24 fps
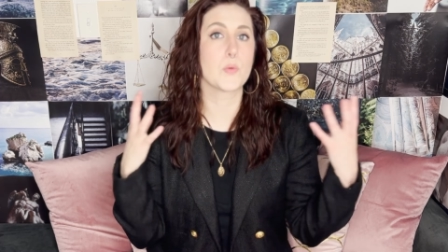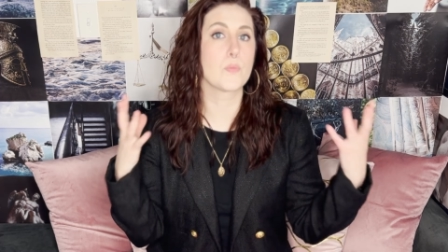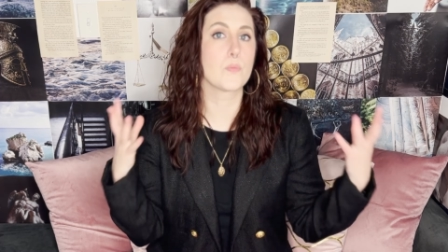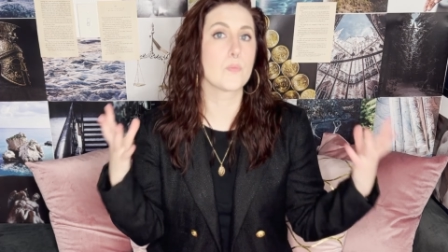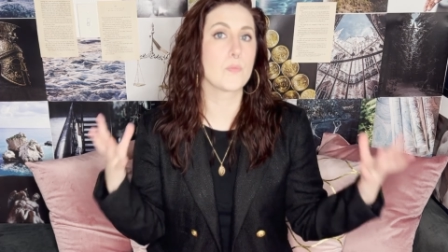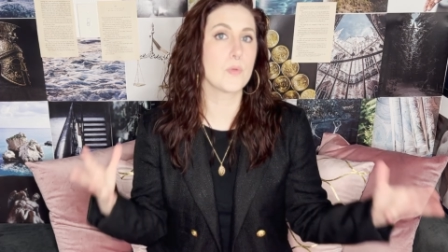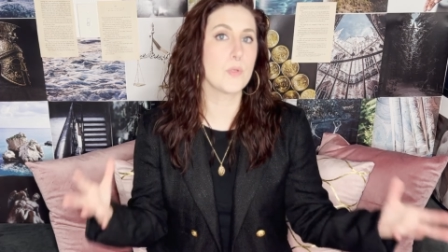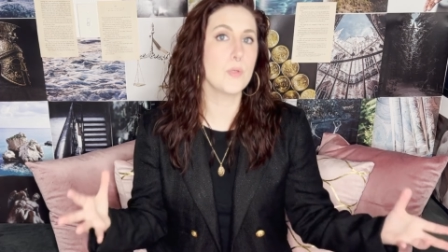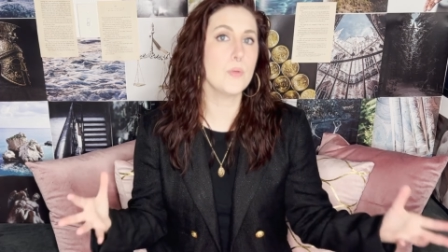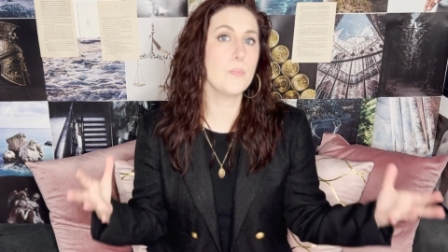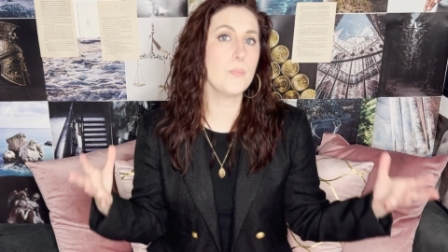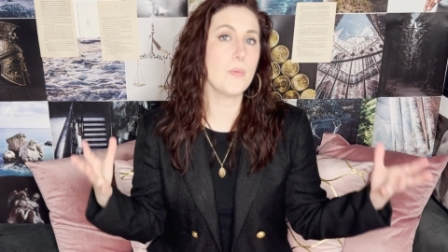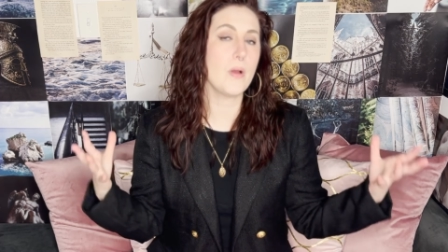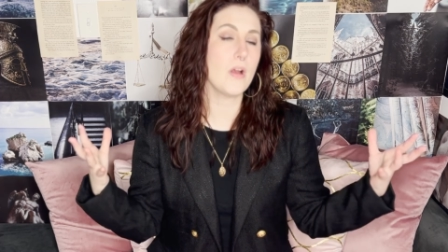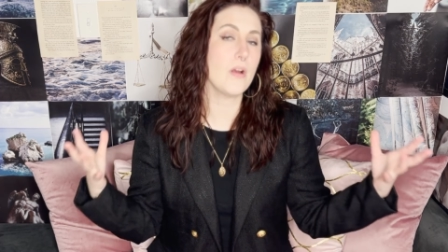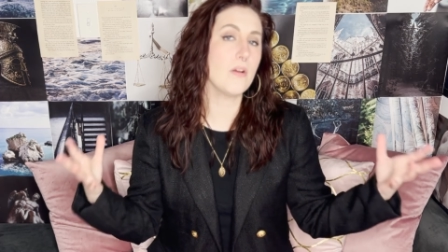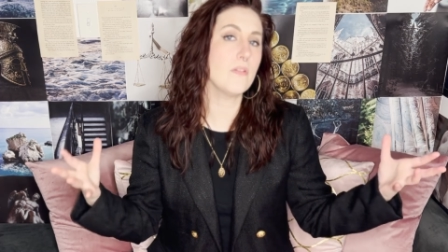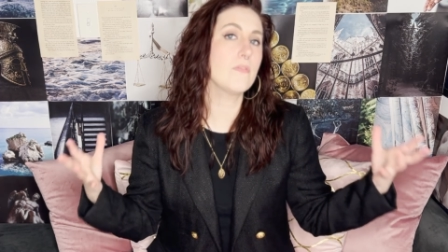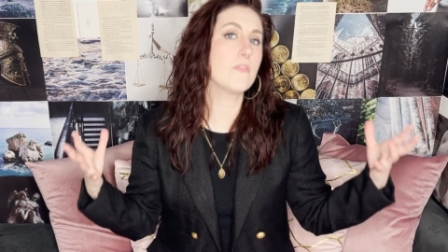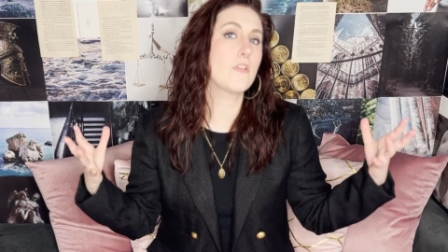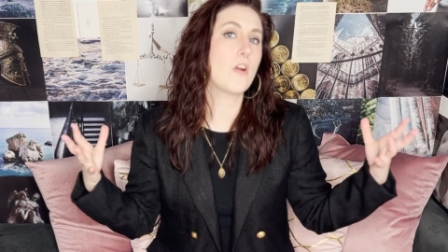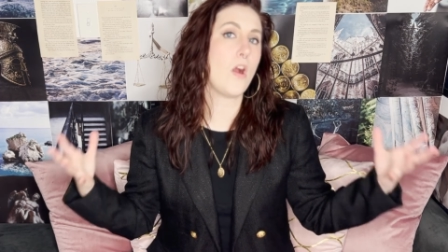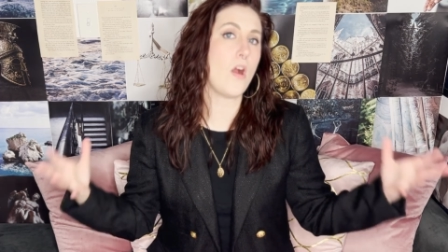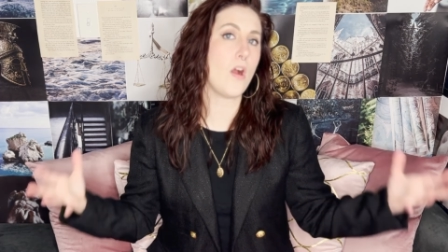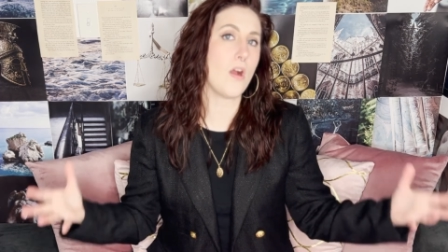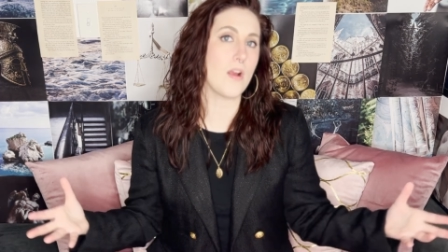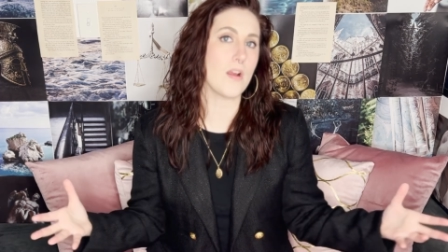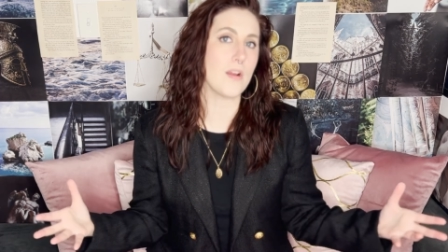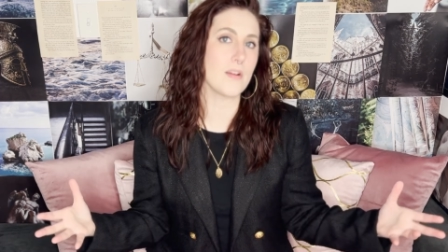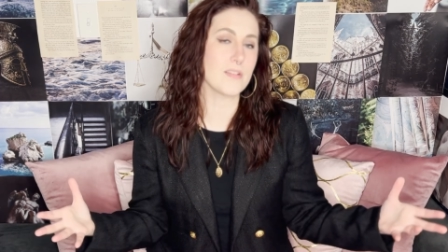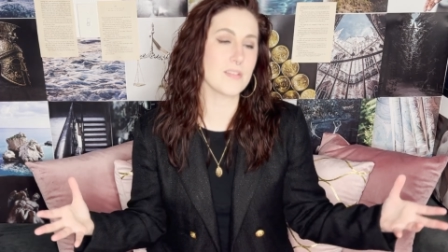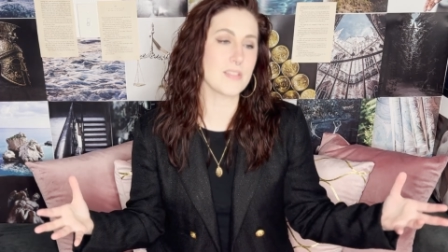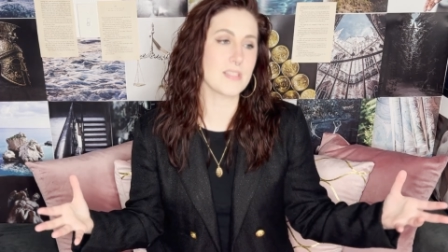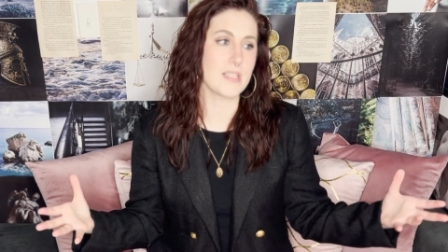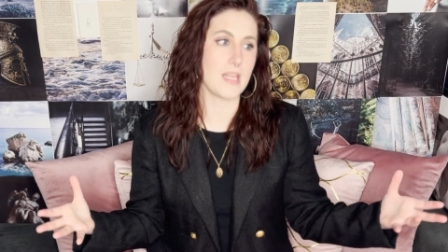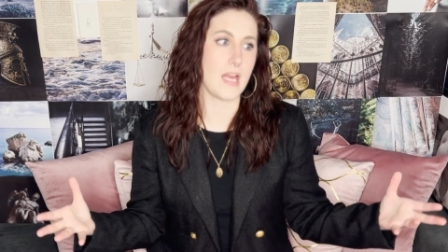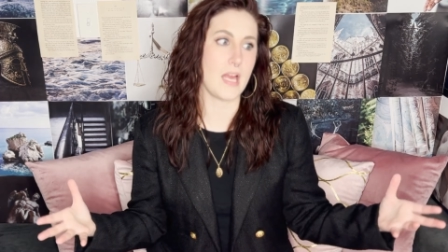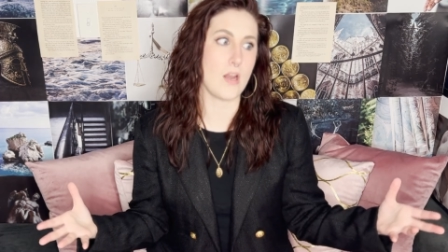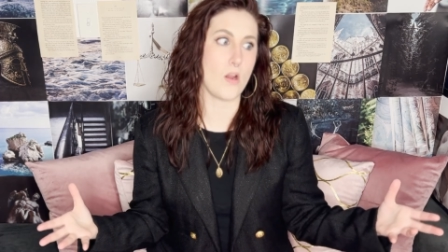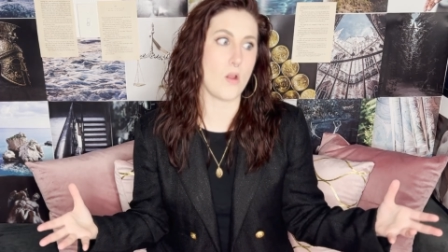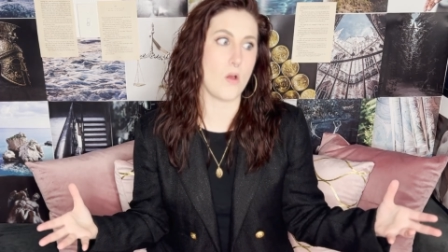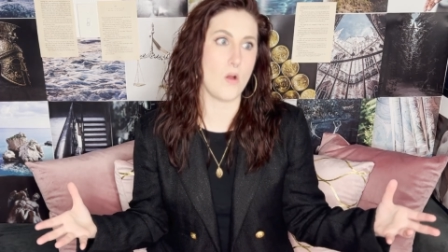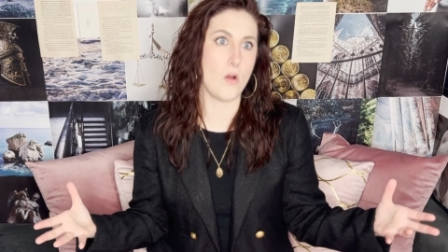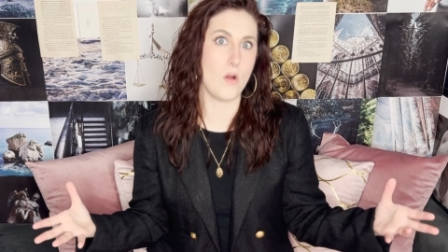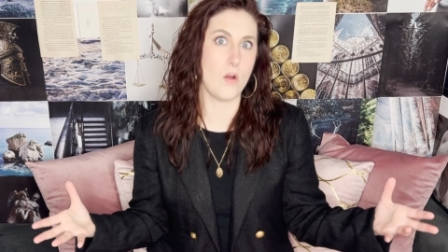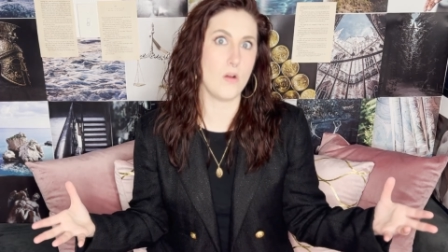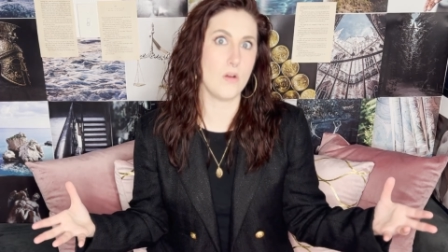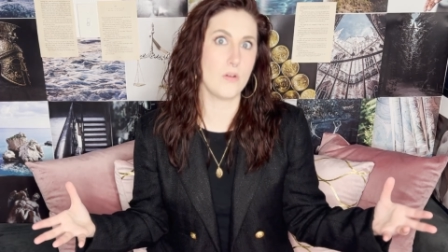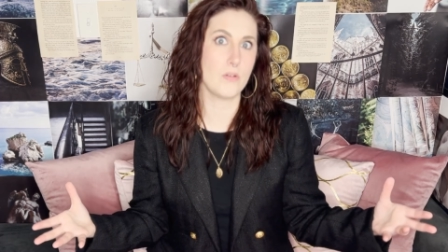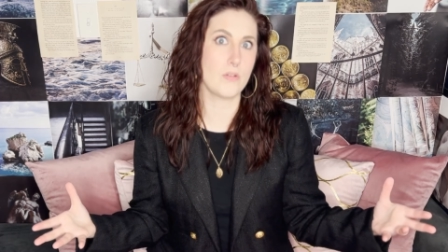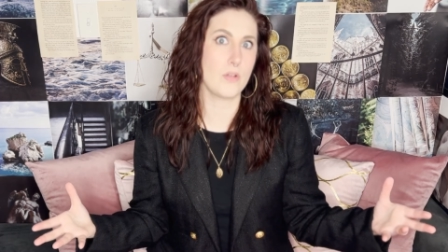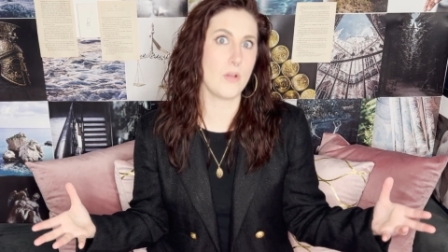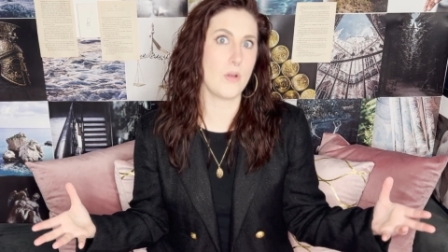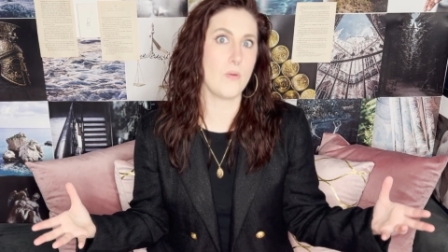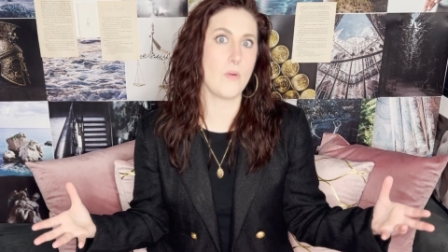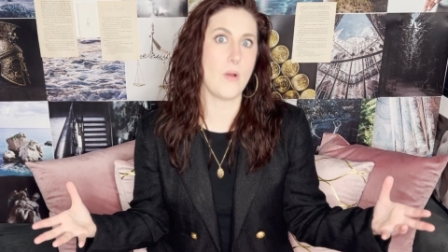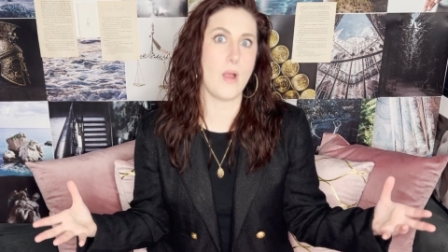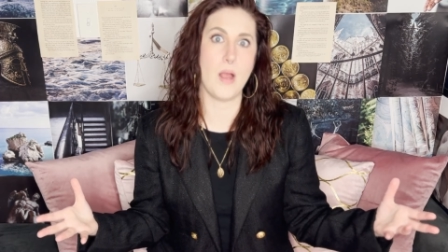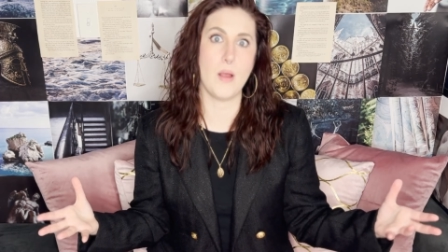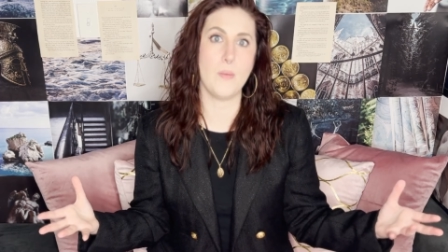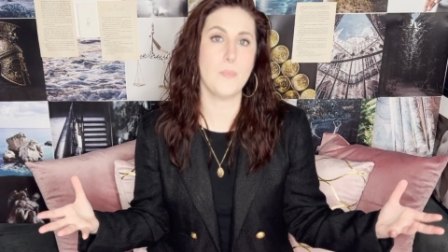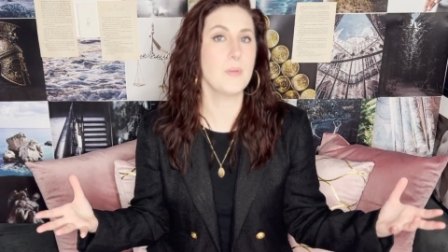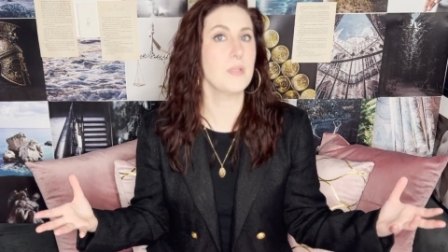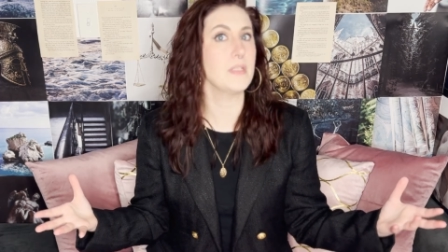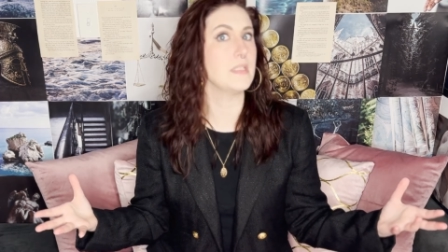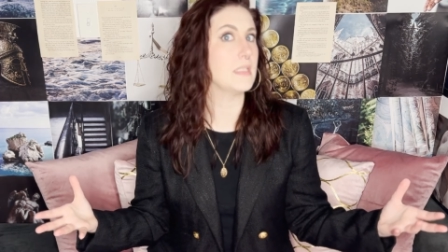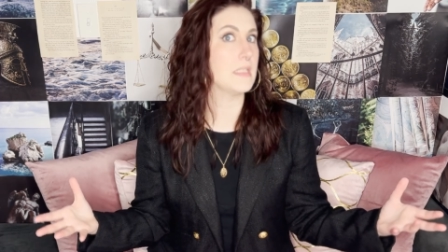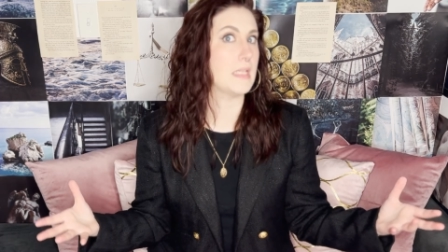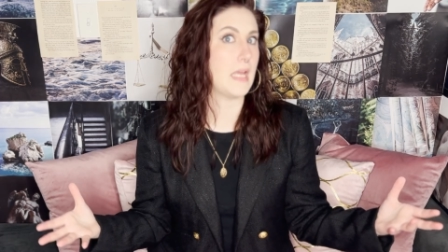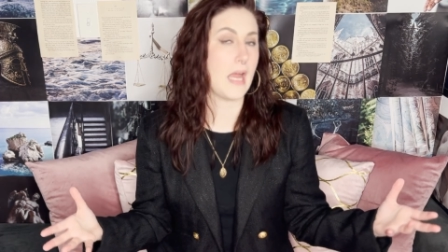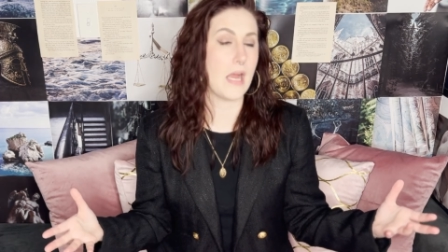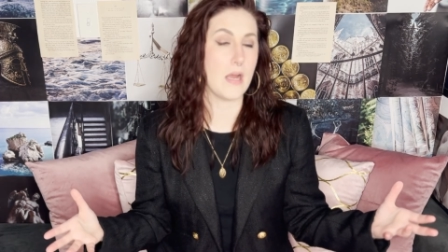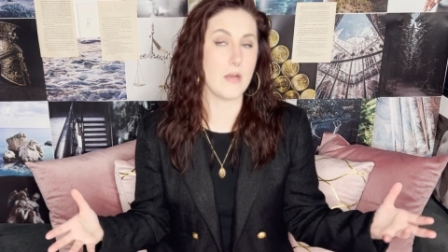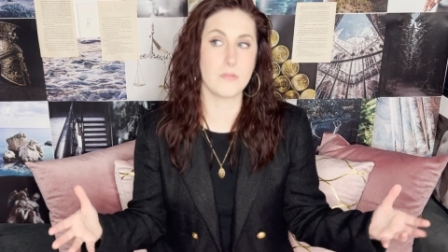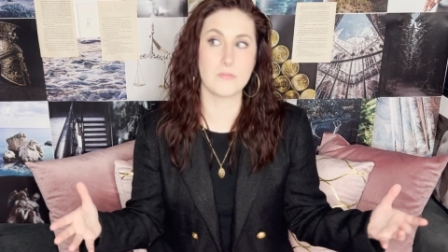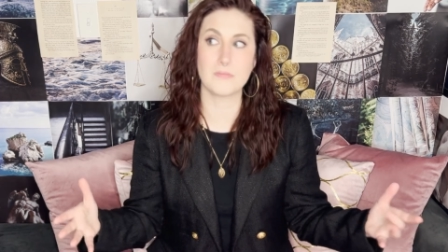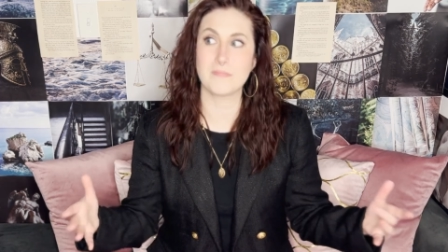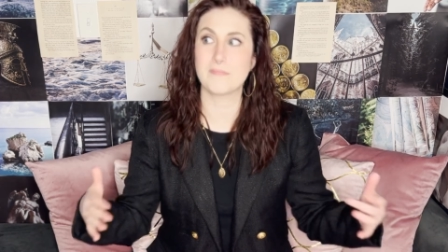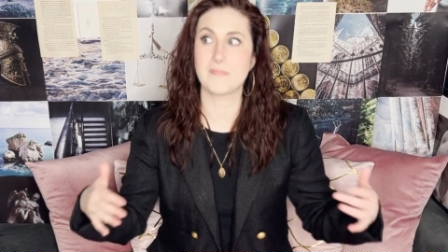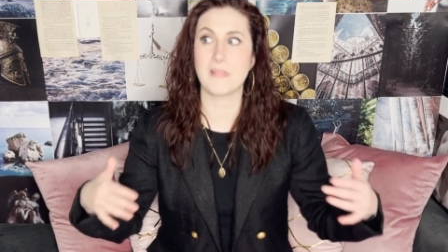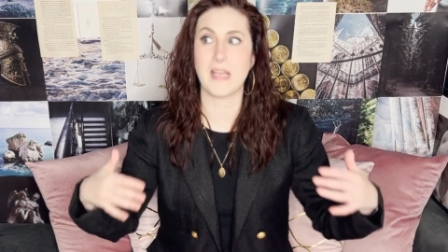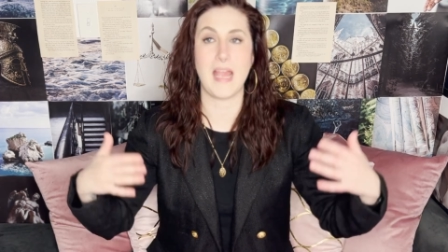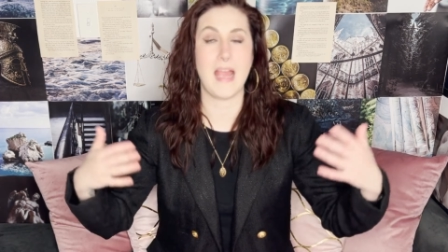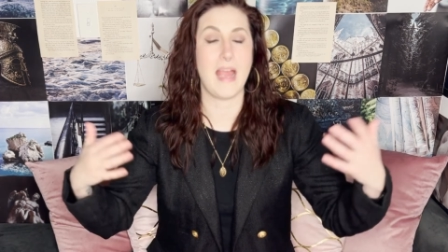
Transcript: group of cars that all go up and down